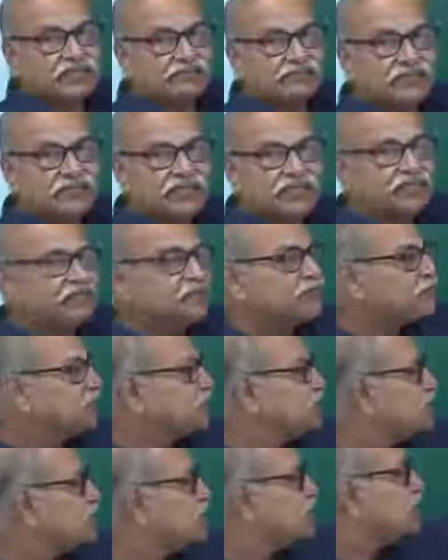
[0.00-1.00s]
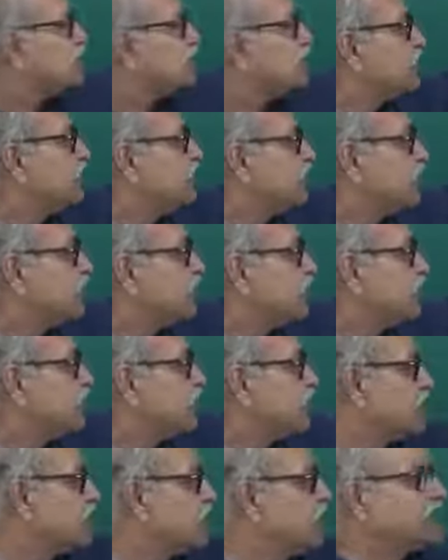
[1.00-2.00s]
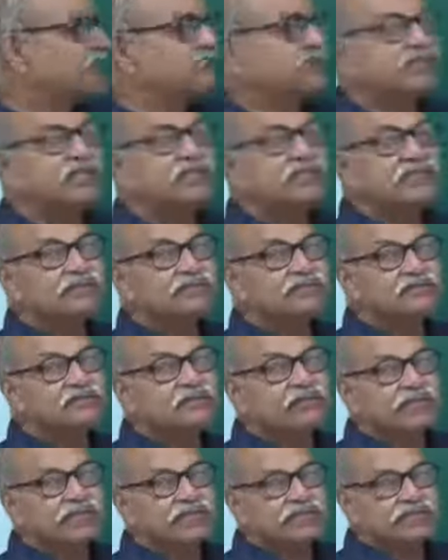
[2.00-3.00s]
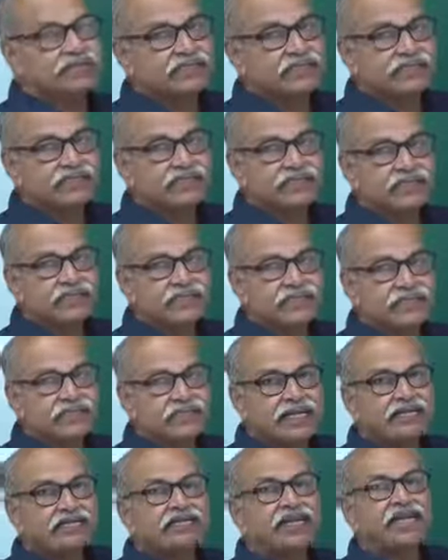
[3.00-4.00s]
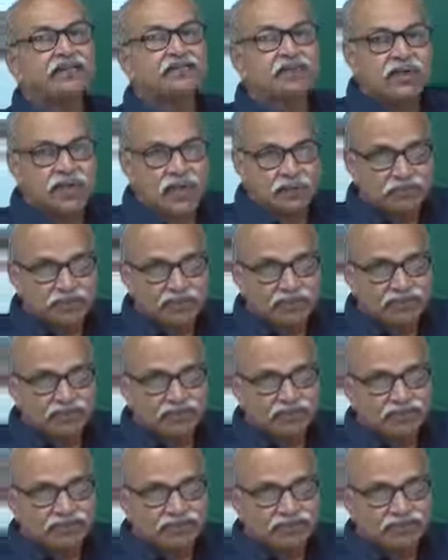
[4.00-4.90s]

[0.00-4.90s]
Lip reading: Different temperatures will create different voltages, like thermocouple.